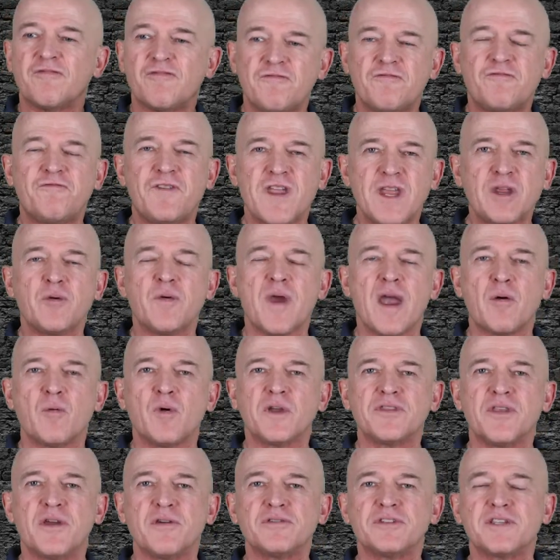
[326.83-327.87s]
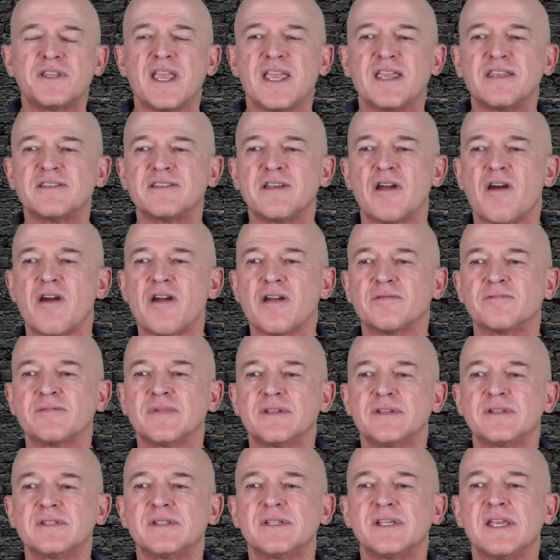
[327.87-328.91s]
Figure out what those things are.
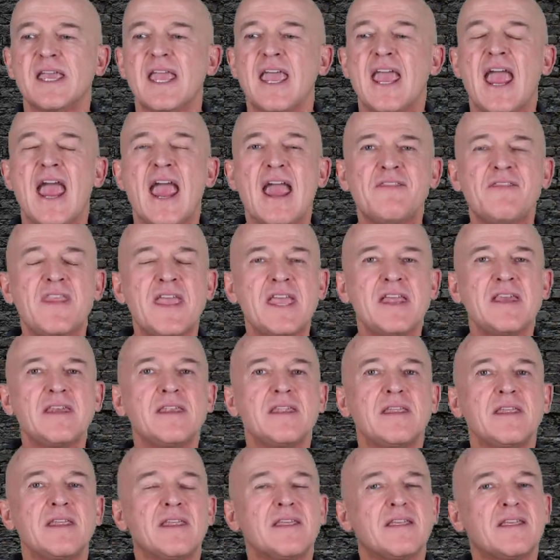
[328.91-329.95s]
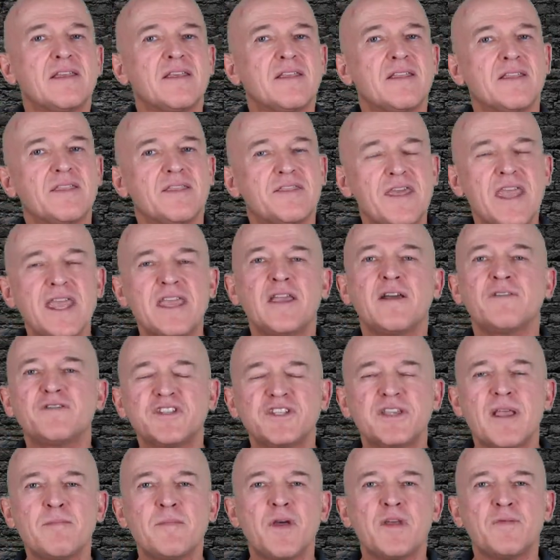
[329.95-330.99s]
And then think of
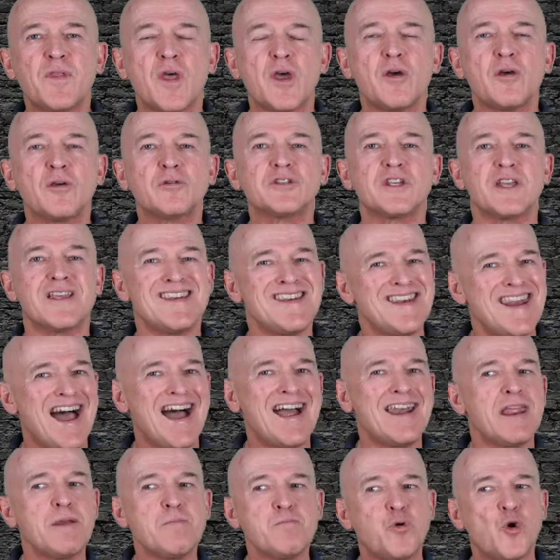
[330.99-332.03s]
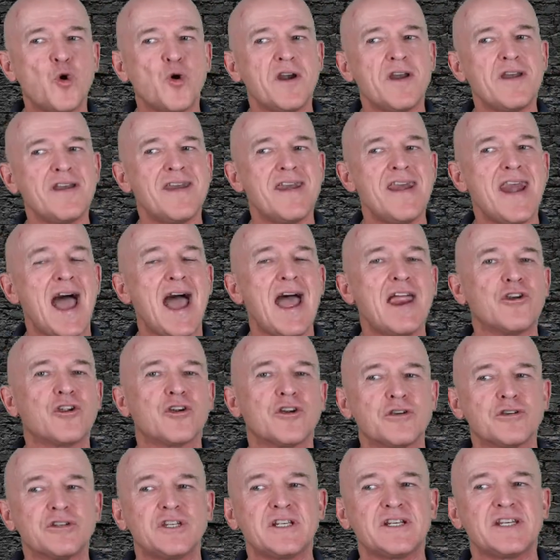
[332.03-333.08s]
some of those non-important, not
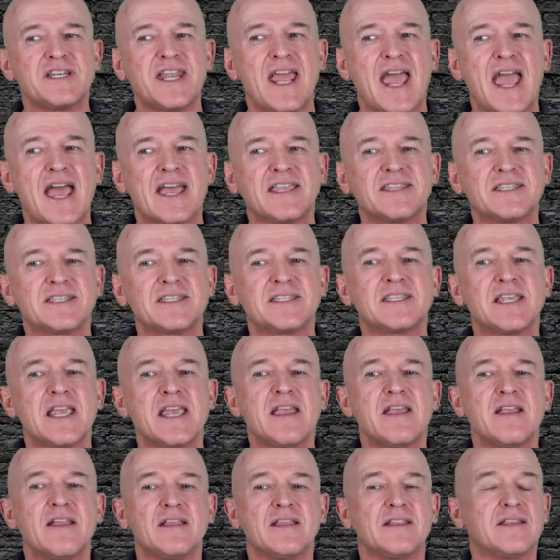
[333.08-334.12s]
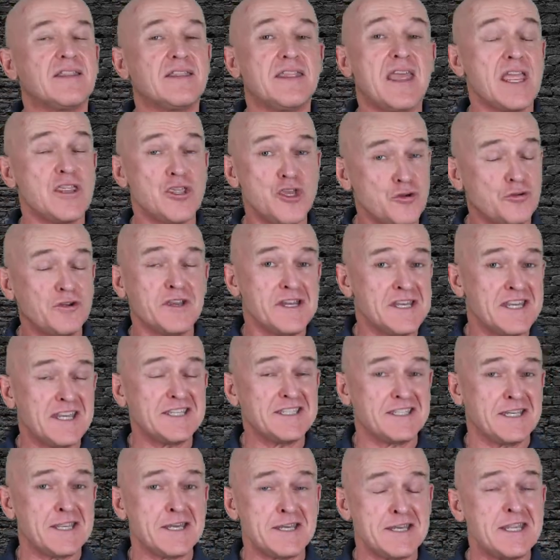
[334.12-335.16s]
urgent tasks that you can
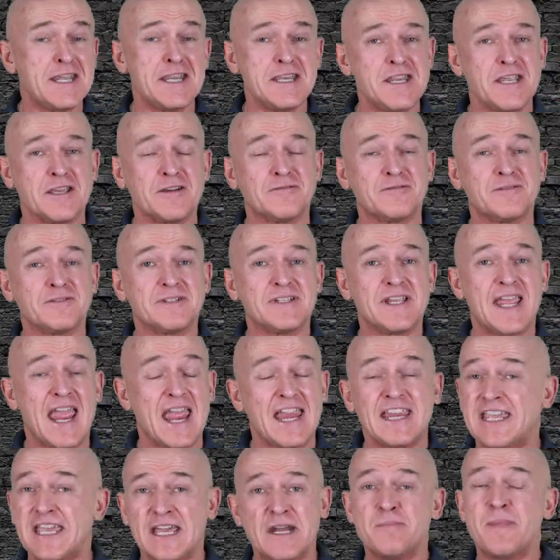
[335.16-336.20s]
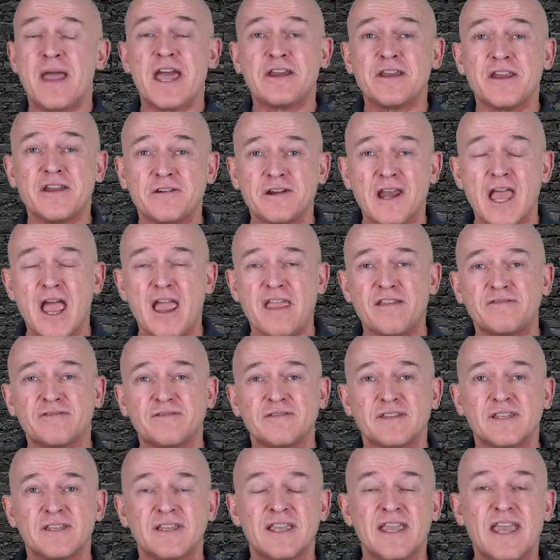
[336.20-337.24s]
discontinue and get them out of your life.
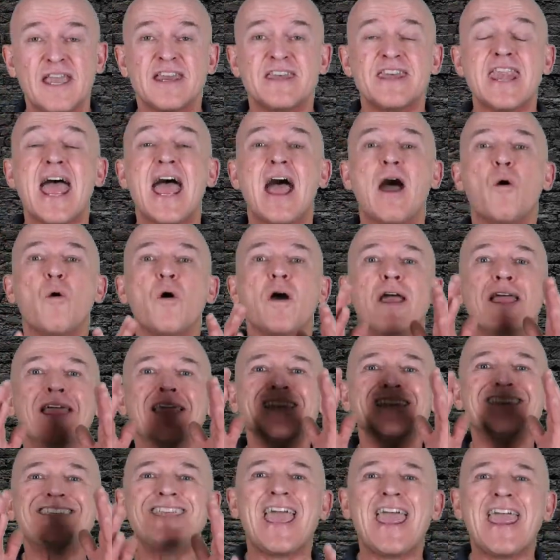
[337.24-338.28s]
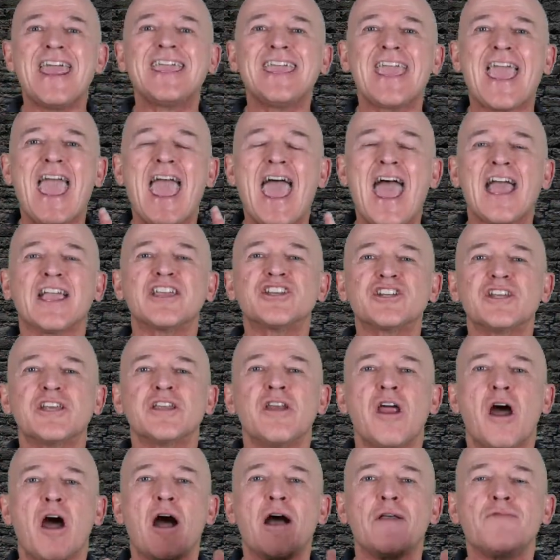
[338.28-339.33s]
Now, take action
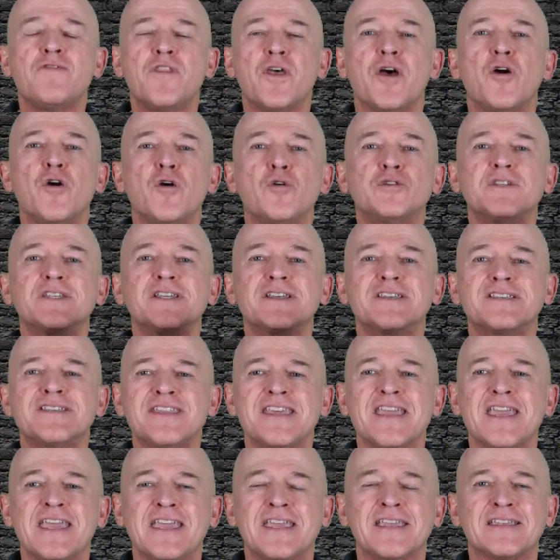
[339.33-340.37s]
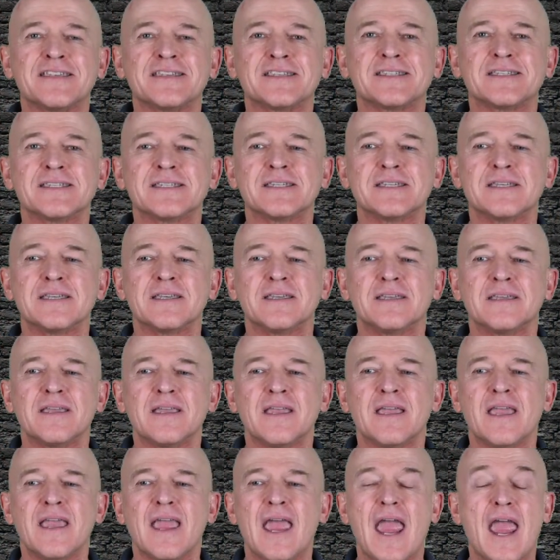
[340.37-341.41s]
on those things
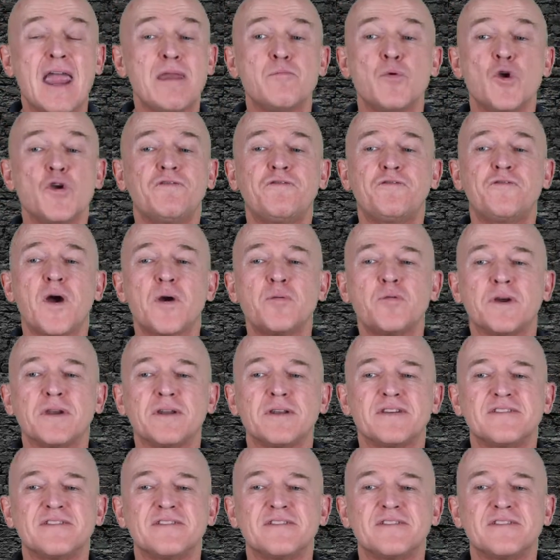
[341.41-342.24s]
and move forward.